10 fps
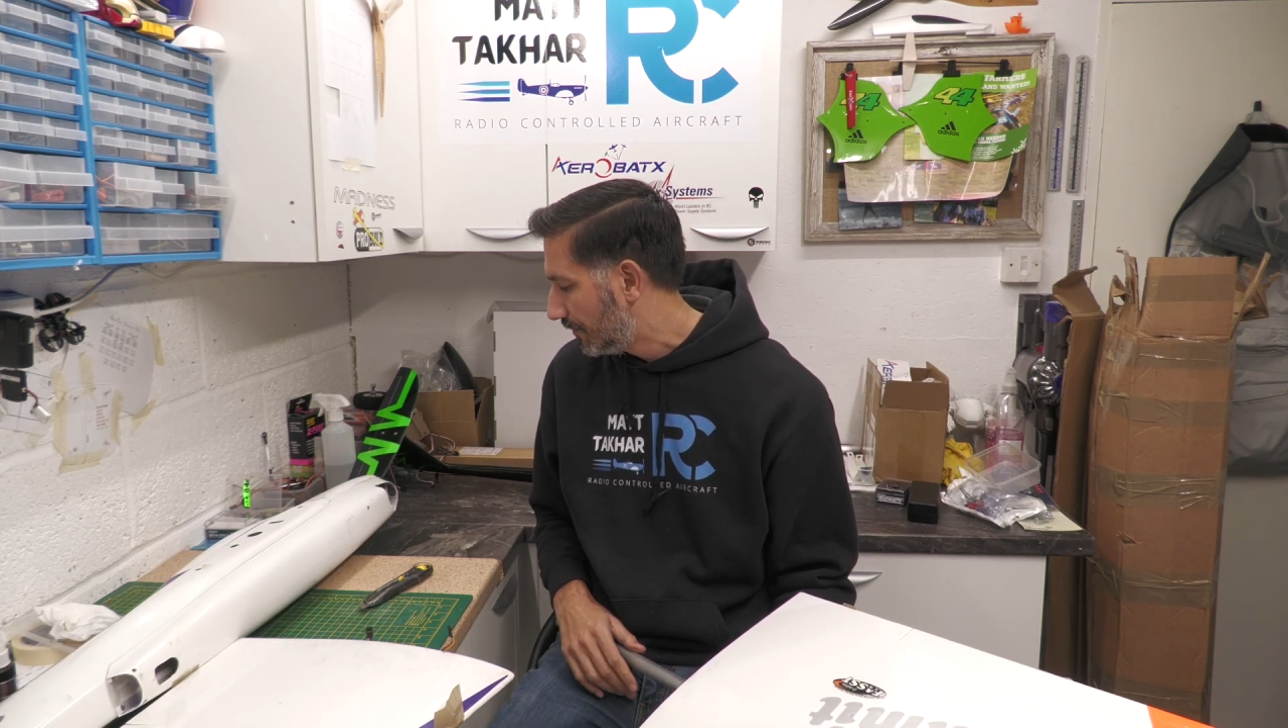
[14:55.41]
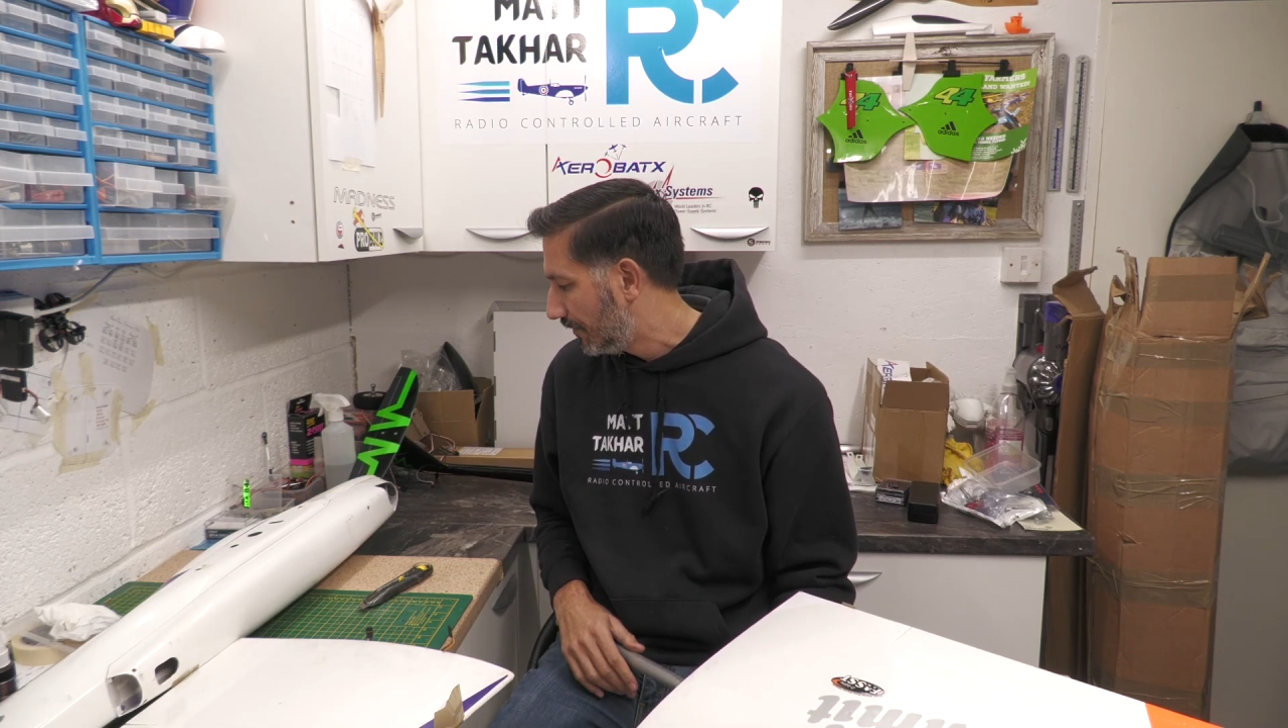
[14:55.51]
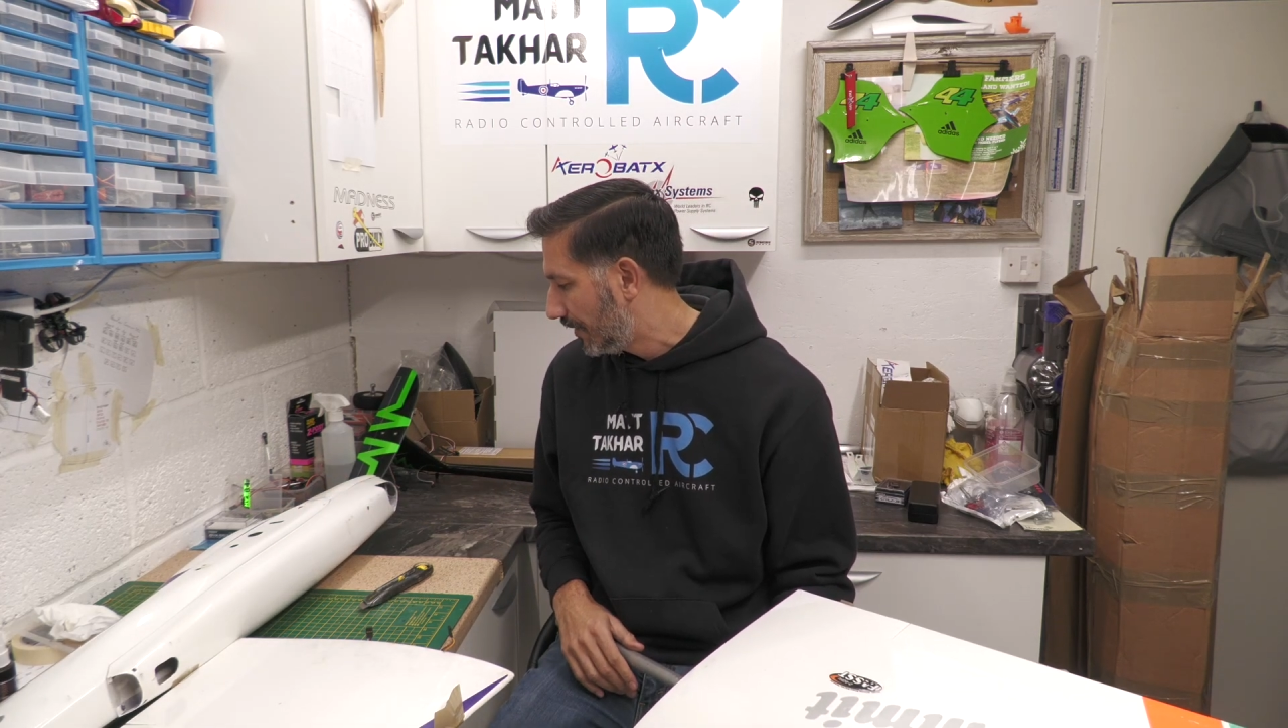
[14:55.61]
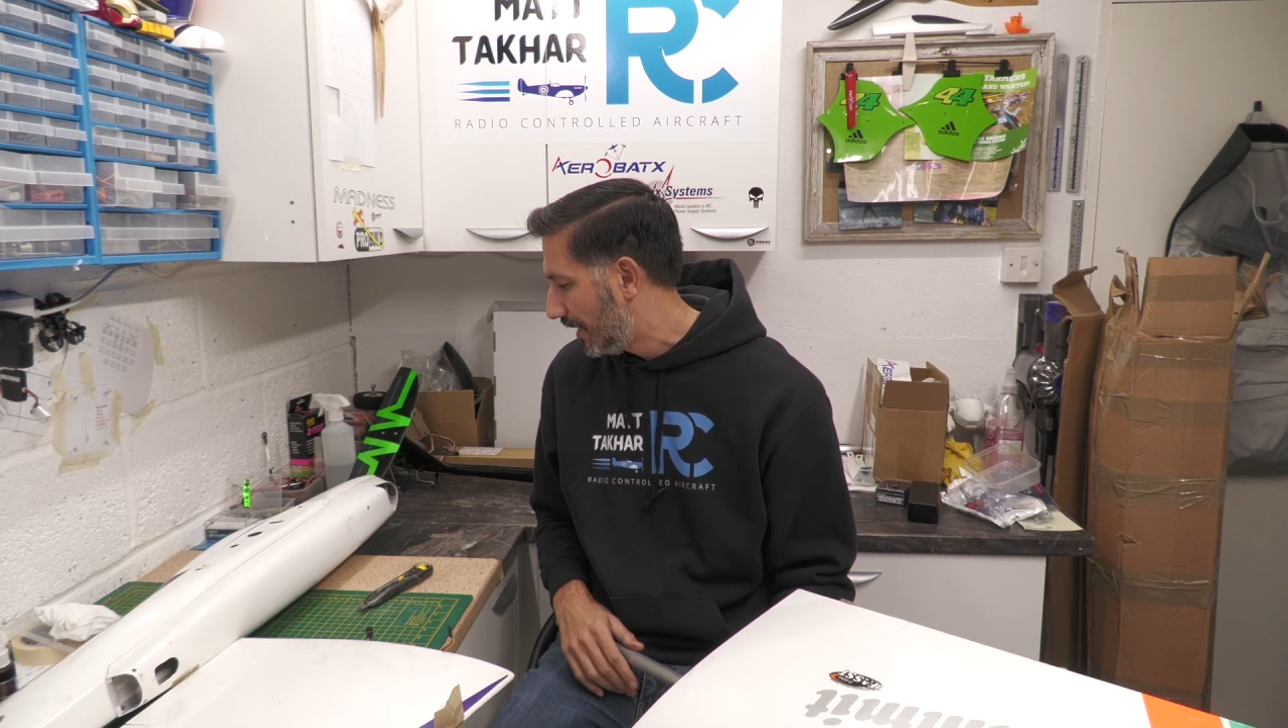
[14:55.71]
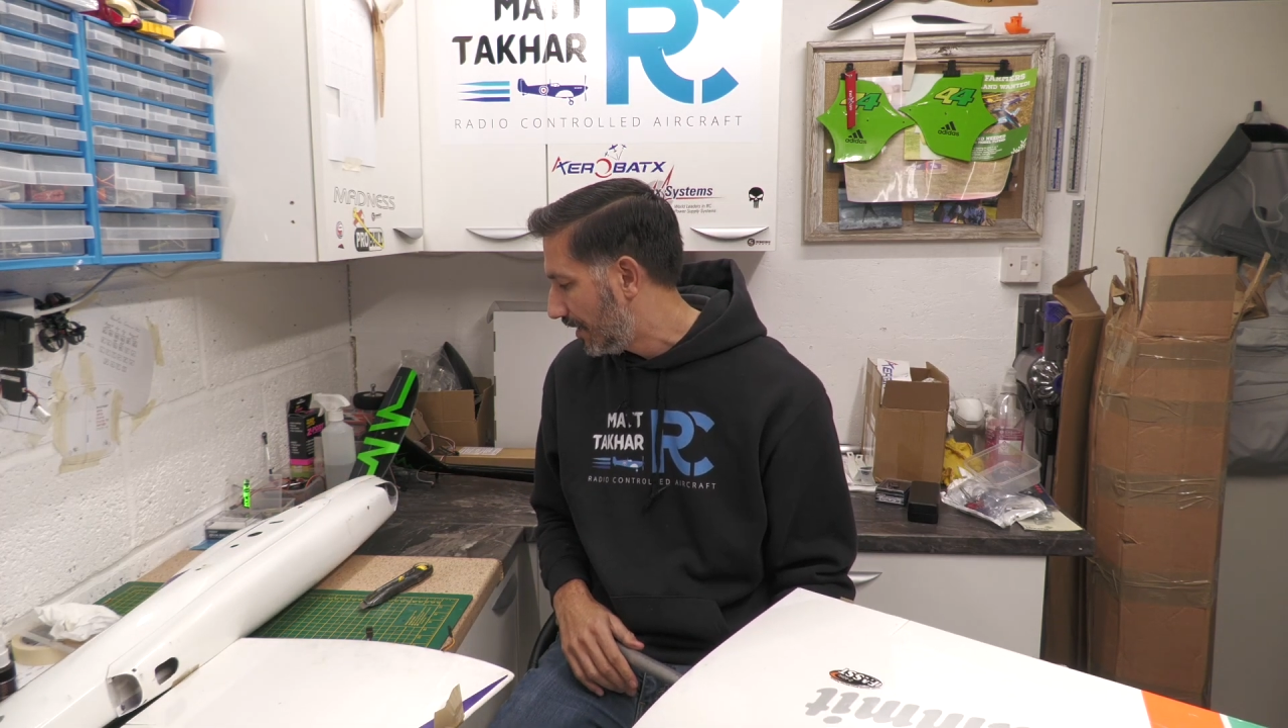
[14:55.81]
off
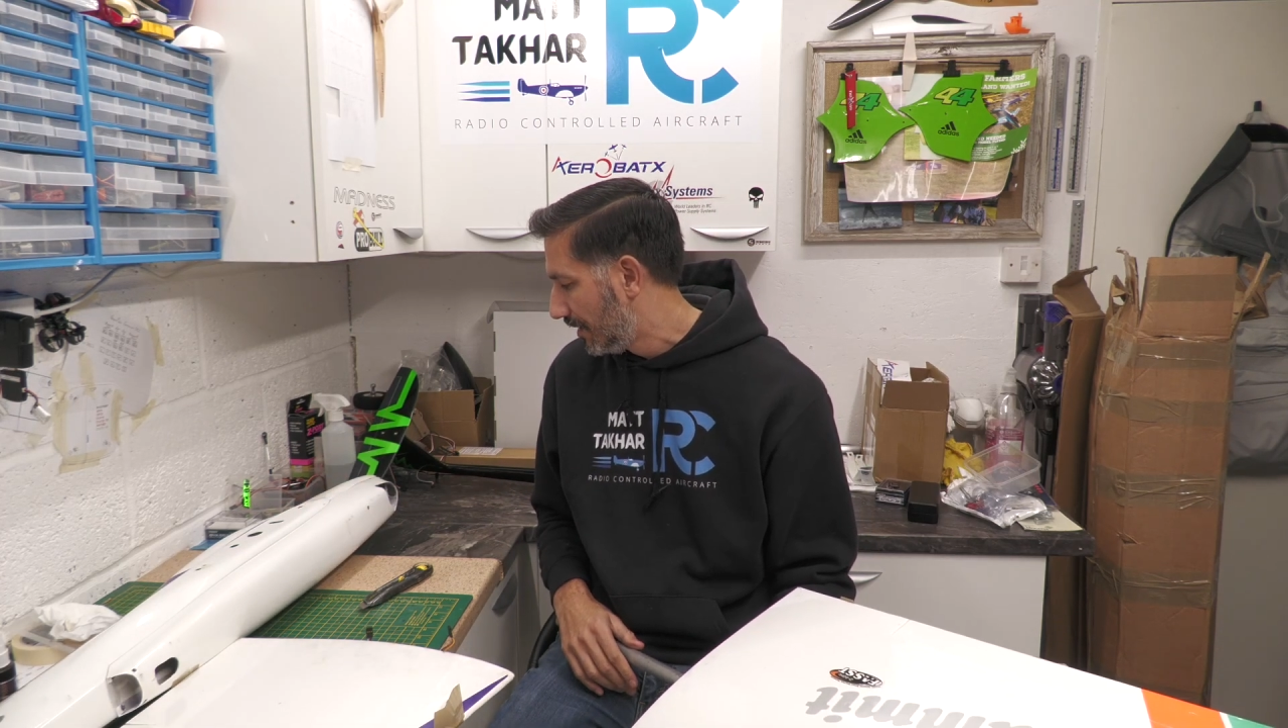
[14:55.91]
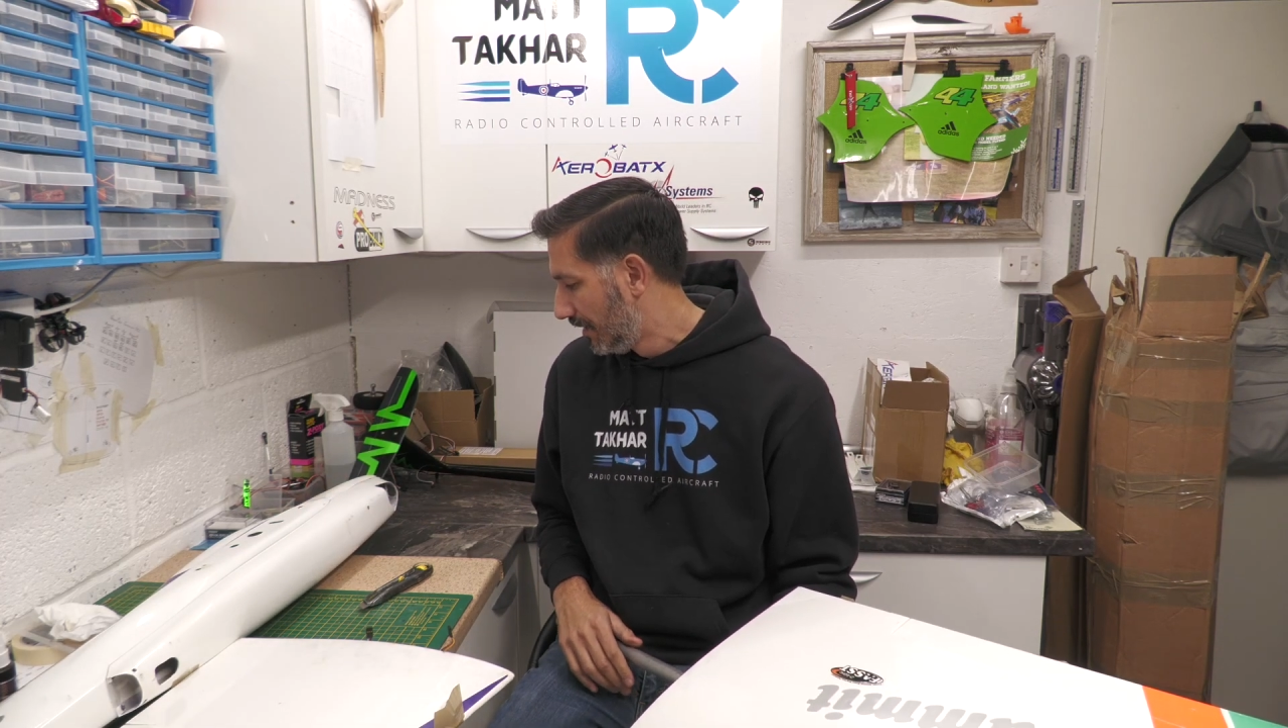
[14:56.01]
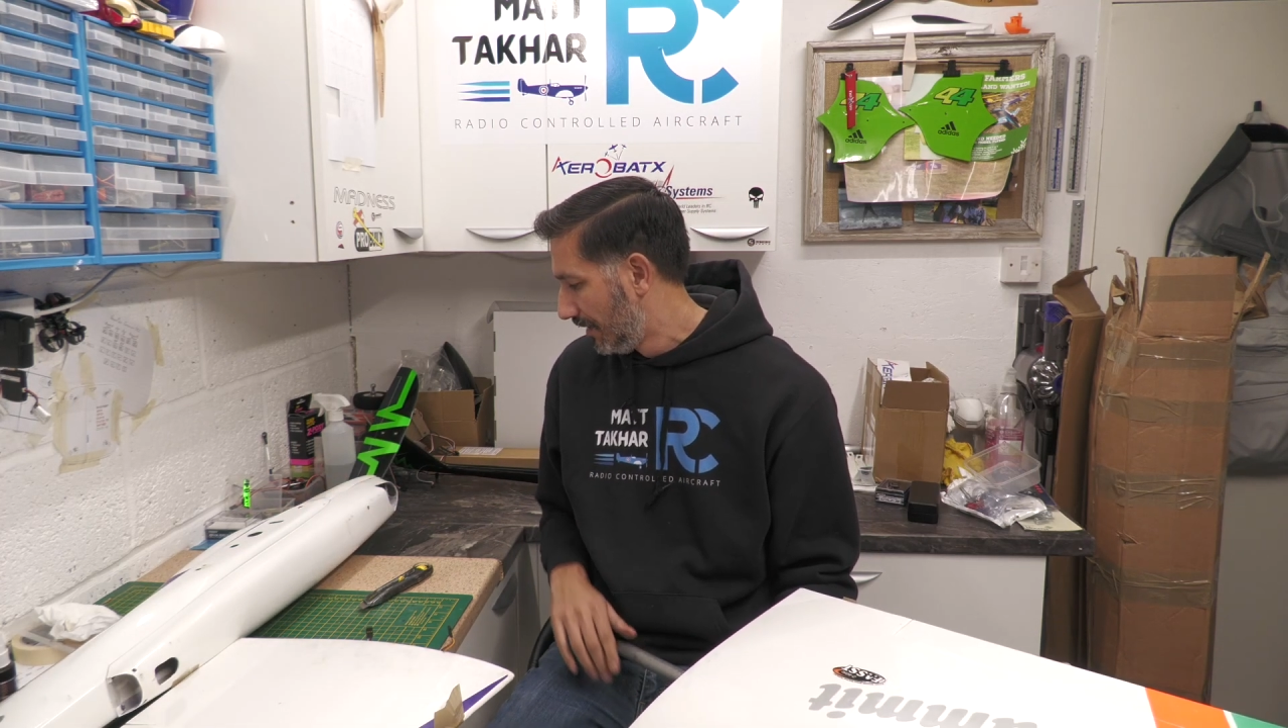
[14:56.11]
of it,